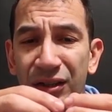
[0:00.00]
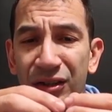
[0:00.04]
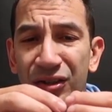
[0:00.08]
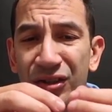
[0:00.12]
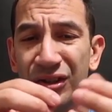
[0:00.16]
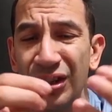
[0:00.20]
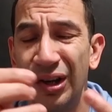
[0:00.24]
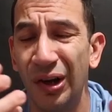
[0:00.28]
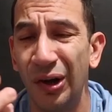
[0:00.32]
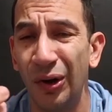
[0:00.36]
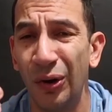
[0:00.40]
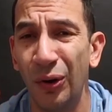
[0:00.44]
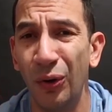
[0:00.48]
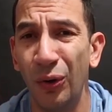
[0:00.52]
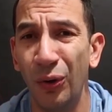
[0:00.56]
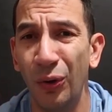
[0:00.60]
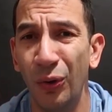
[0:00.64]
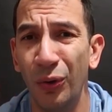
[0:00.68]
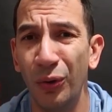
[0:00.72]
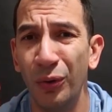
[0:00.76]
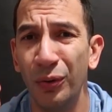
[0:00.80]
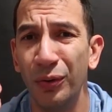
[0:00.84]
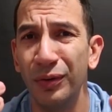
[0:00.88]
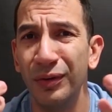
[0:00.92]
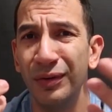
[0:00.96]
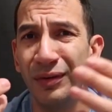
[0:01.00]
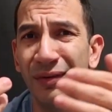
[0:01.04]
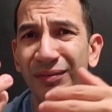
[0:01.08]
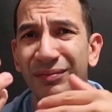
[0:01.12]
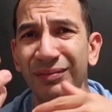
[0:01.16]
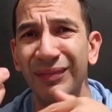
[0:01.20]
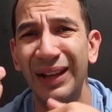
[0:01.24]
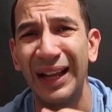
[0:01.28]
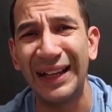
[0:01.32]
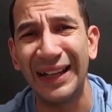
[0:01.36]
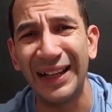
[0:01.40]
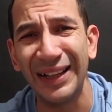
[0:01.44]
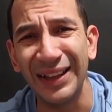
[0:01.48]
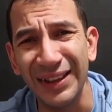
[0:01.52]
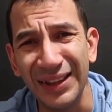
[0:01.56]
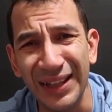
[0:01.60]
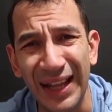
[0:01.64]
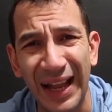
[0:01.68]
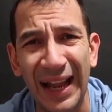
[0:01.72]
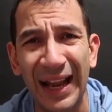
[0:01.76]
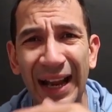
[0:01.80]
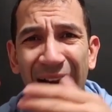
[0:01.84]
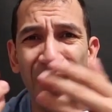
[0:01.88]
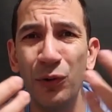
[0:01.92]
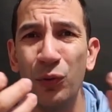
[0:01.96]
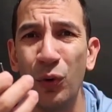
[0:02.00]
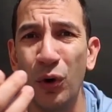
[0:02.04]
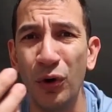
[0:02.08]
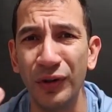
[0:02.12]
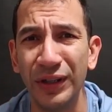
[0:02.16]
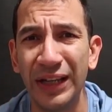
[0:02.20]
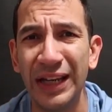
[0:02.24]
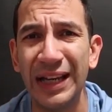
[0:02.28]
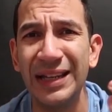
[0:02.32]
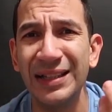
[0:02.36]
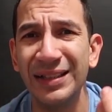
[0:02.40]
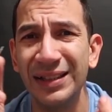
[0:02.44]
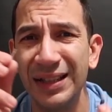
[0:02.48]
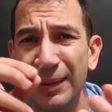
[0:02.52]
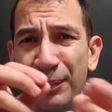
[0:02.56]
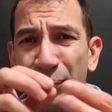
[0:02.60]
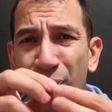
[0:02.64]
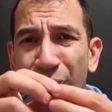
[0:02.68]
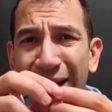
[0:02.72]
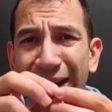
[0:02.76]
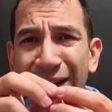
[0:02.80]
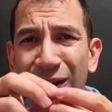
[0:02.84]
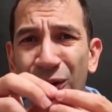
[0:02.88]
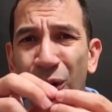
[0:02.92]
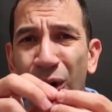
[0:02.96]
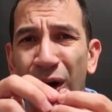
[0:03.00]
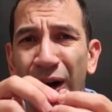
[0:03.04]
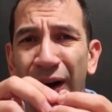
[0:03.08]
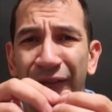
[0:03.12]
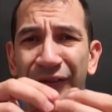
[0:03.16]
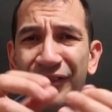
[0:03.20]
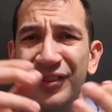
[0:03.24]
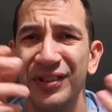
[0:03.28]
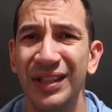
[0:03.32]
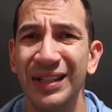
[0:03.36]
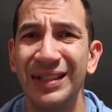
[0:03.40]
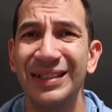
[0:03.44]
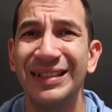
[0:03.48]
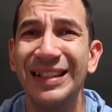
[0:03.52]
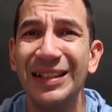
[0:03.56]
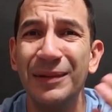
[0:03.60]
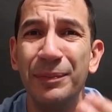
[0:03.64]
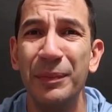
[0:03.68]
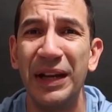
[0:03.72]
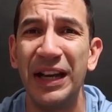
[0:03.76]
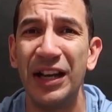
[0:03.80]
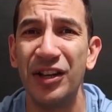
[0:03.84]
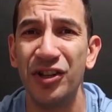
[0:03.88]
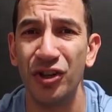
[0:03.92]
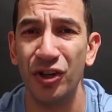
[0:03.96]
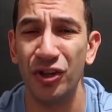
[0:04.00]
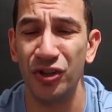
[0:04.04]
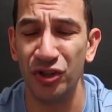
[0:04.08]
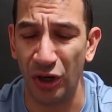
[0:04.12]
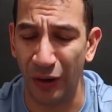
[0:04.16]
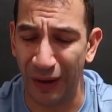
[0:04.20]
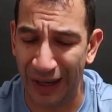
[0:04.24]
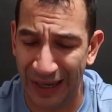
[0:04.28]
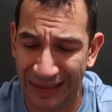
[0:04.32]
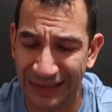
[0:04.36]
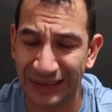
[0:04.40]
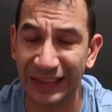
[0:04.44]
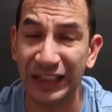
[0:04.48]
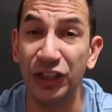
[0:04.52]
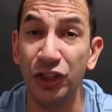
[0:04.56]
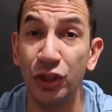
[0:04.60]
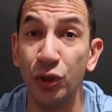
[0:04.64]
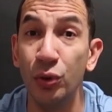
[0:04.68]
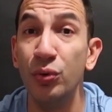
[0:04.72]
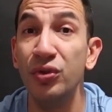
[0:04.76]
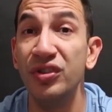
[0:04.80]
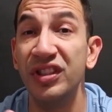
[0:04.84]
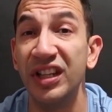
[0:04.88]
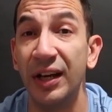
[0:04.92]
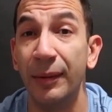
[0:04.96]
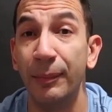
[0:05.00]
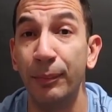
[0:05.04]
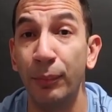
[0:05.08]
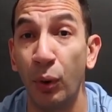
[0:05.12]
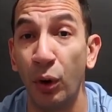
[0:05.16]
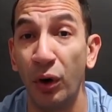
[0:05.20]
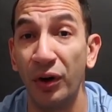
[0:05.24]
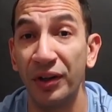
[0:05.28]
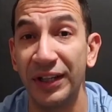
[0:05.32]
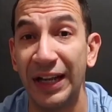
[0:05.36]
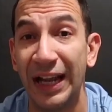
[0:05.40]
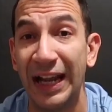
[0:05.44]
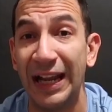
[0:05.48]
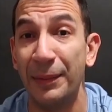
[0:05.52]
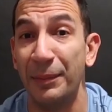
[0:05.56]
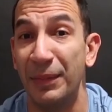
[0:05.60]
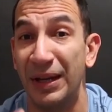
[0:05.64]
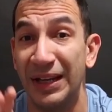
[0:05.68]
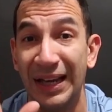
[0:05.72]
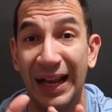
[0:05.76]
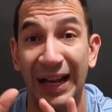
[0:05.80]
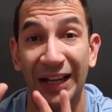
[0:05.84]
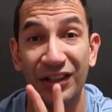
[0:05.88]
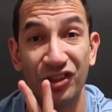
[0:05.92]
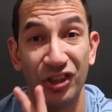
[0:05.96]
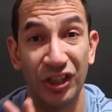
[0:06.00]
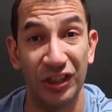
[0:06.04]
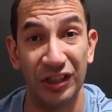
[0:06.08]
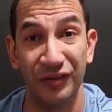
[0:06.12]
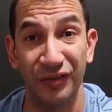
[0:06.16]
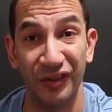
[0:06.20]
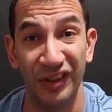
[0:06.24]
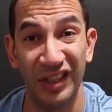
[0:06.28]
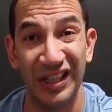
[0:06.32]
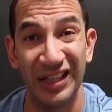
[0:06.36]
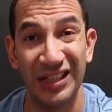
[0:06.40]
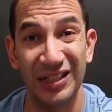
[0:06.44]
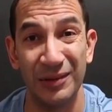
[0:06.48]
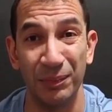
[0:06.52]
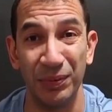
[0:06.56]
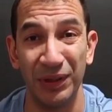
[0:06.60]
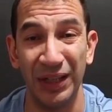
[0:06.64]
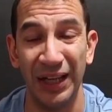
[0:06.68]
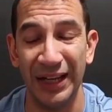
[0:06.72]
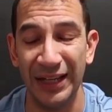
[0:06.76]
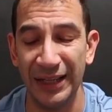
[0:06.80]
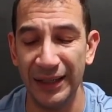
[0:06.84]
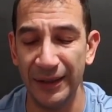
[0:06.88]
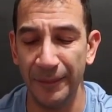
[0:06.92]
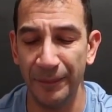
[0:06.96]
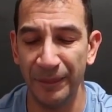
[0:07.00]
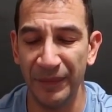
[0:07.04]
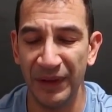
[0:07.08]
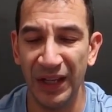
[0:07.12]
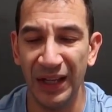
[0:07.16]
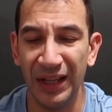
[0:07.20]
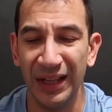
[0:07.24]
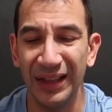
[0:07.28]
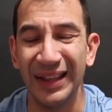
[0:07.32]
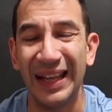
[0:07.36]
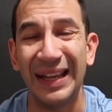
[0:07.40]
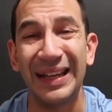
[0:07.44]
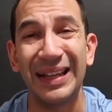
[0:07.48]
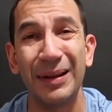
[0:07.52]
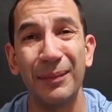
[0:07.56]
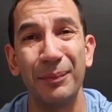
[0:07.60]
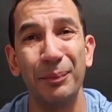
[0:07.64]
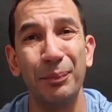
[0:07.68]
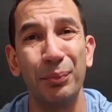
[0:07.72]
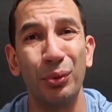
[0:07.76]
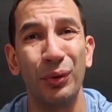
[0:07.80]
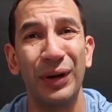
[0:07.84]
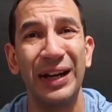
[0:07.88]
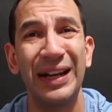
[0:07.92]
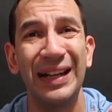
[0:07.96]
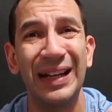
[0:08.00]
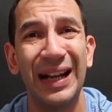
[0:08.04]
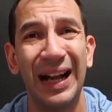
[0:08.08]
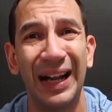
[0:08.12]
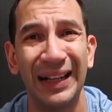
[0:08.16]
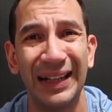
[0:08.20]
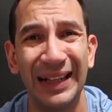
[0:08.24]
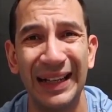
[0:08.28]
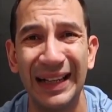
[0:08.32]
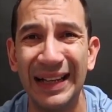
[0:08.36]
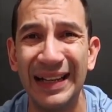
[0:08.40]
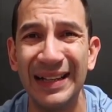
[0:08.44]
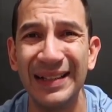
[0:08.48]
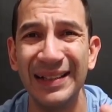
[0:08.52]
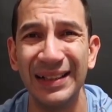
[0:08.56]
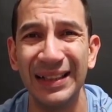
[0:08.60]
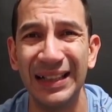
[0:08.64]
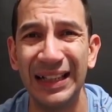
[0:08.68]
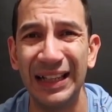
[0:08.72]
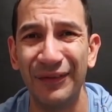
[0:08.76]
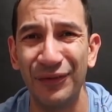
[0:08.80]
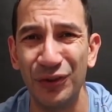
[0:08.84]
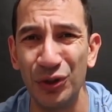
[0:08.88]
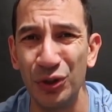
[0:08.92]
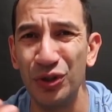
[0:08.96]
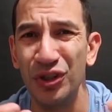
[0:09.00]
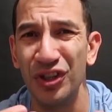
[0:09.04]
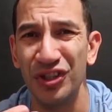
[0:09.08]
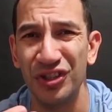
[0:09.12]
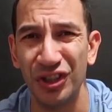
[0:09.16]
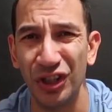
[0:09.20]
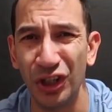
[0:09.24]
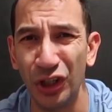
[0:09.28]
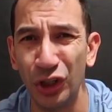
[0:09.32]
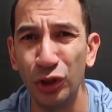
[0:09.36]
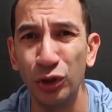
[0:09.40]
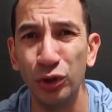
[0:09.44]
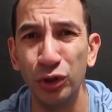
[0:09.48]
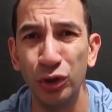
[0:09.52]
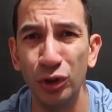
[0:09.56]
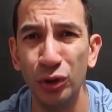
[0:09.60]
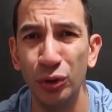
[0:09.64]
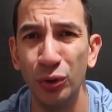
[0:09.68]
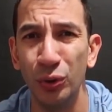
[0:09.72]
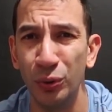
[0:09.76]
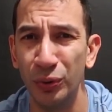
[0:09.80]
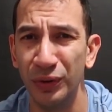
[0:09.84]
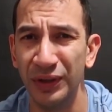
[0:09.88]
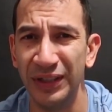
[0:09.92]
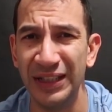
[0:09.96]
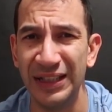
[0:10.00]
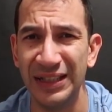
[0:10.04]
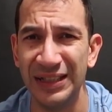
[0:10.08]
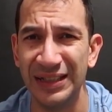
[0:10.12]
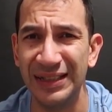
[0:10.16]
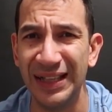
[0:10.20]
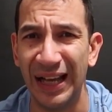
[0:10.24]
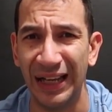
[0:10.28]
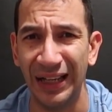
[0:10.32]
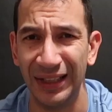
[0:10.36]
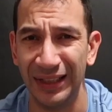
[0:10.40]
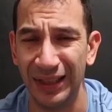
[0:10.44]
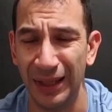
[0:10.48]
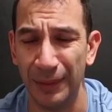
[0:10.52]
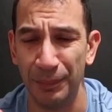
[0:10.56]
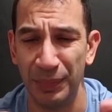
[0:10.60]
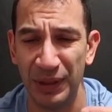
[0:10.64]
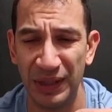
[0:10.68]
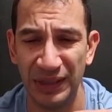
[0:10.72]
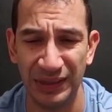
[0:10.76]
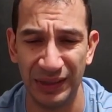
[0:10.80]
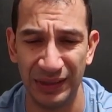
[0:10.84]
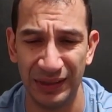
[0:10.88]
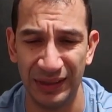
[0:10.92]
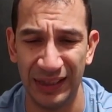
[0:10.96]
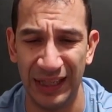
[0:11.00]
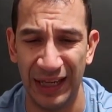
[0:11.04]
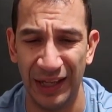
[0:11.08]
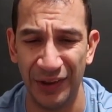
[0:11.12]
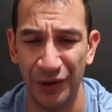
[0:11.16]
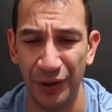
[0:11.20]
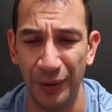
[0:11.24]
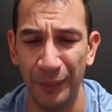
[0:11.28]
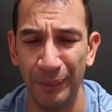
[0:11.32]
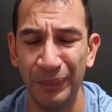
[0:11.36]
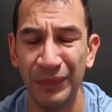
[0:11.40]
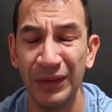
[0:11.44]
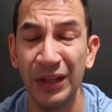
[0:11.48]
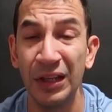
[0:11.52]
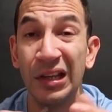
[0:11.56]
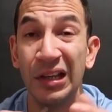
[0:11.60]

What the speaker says: So like a leg won't easily break off. Since these miniatures are actually used in a board game and not just for display, they can break kind of easily if you just glue these delicate pieces together.